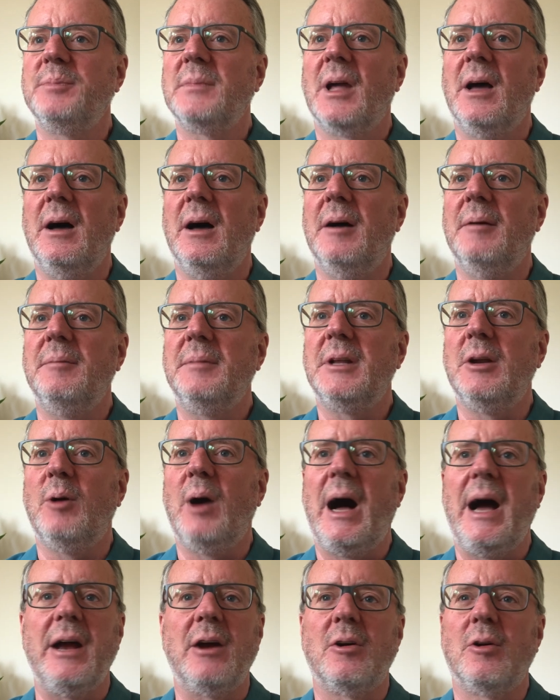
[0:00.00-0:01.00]

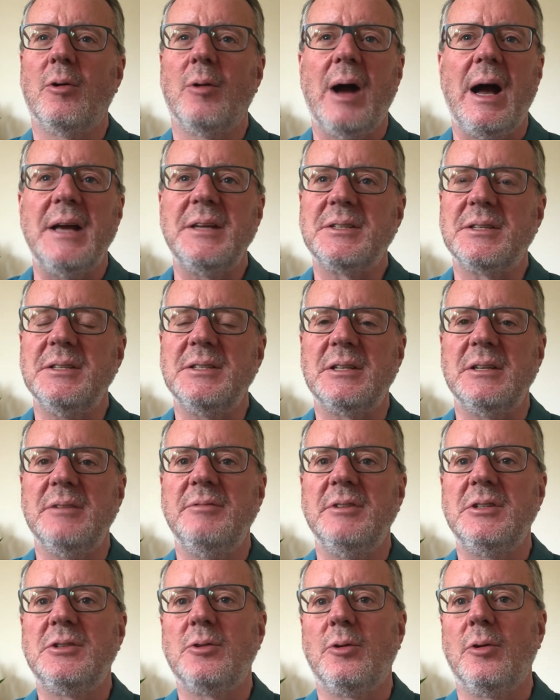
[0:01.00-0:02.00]
higher horizons
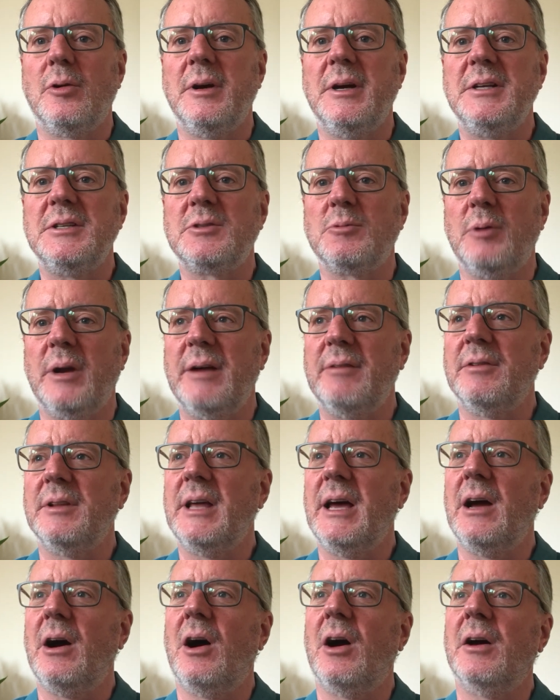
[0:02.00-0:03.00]
inventories, whatever
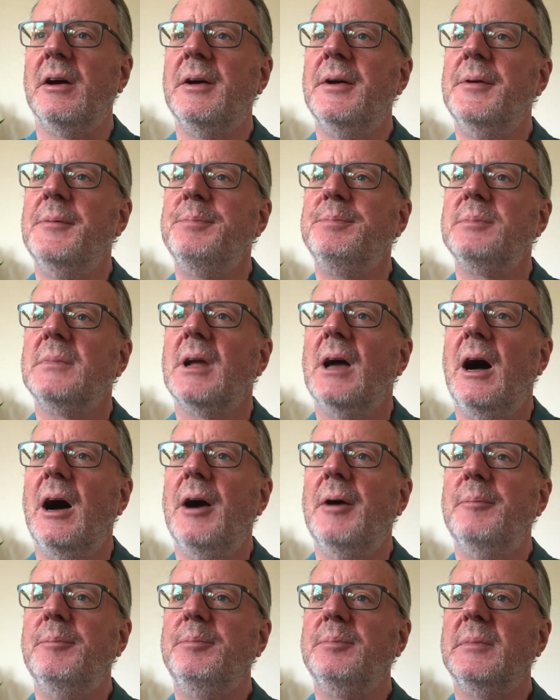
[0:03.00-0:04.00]
they are,
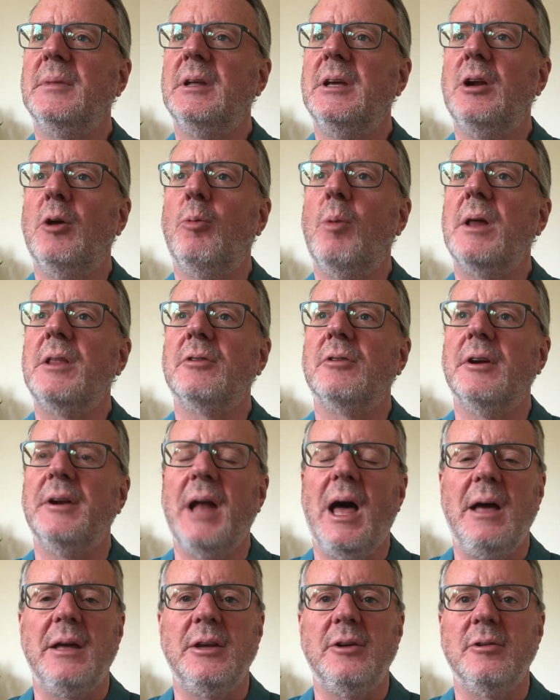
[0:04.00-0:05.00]
whether or
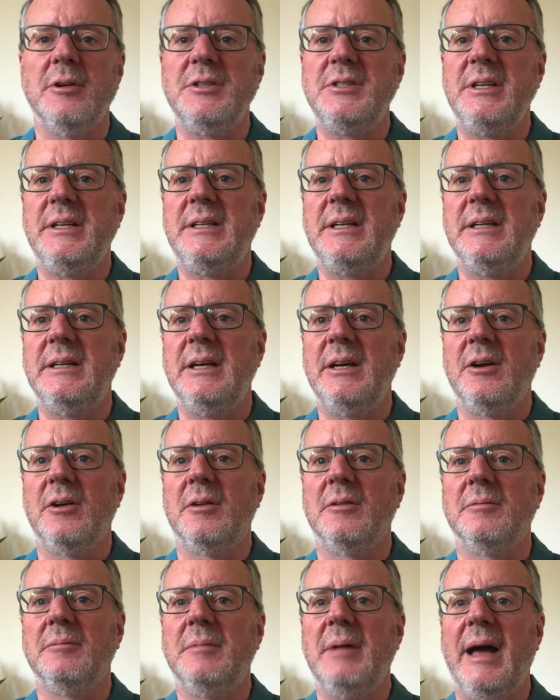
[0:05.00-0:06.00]
not you're a
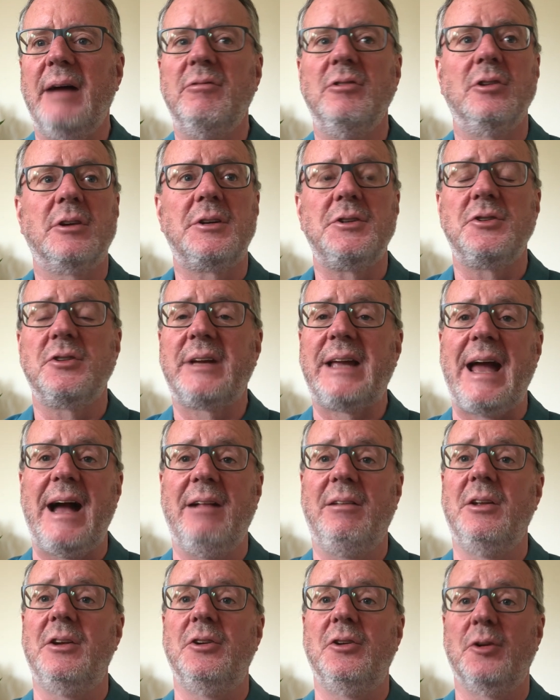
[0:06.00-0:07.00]
GTDer, have a look at your
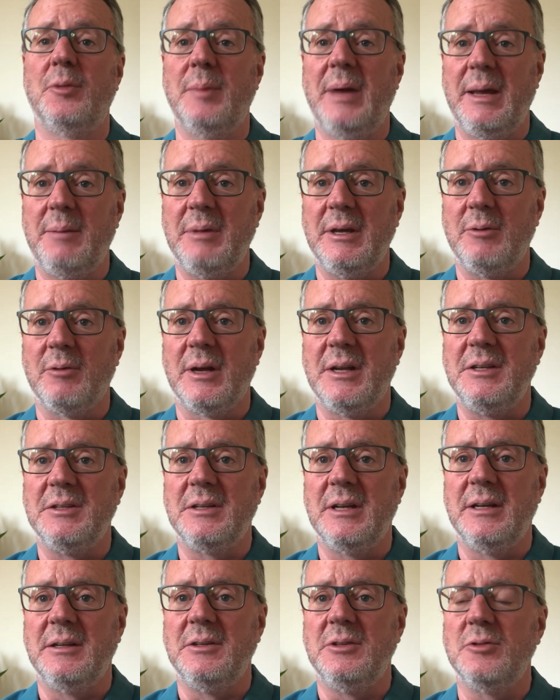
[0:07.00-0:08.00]
calendar maybe, right?
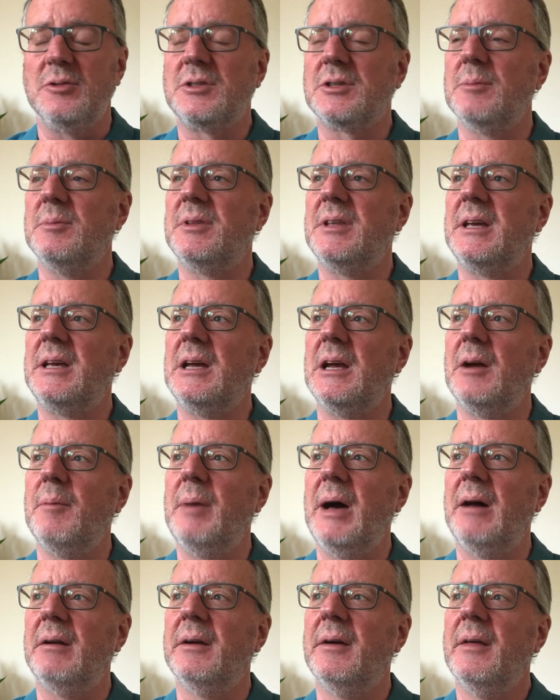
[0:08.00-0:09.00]
And do some thinking
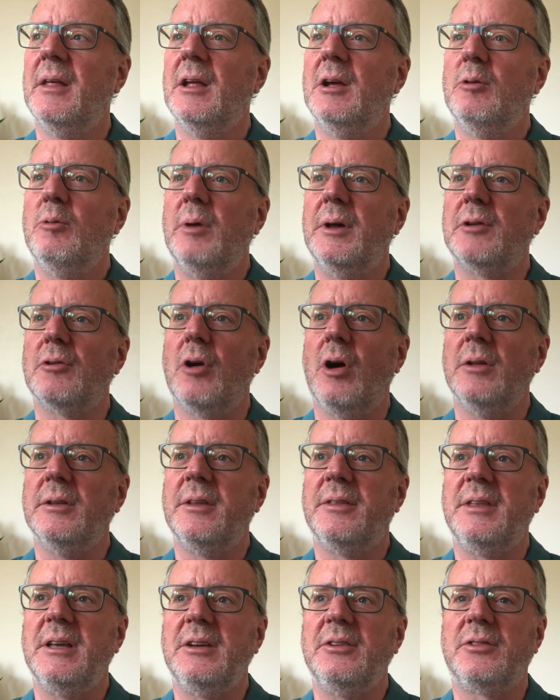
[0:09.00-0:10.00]
about whether all
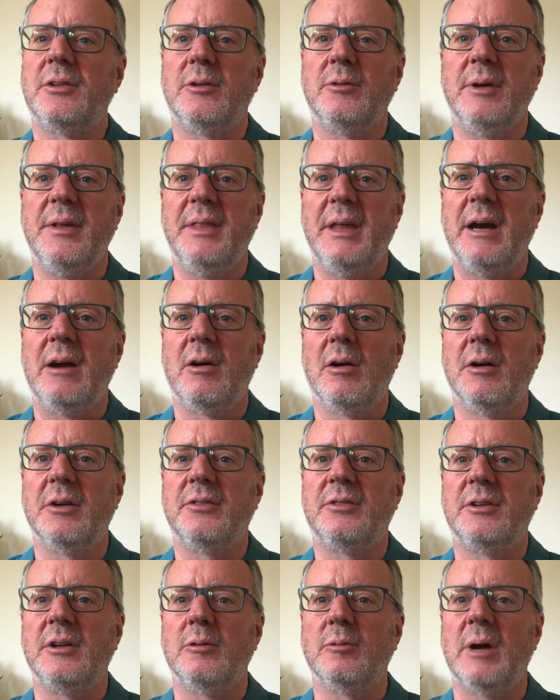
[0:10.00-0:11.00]
the things that are in there are
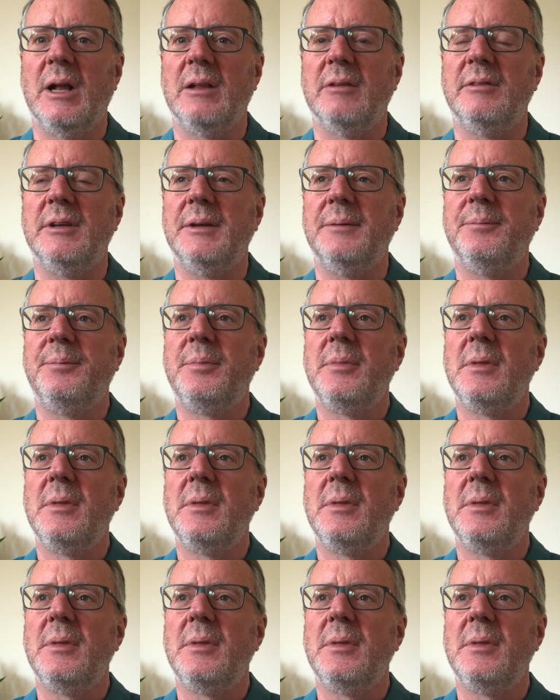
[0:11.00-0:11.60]
still relevant.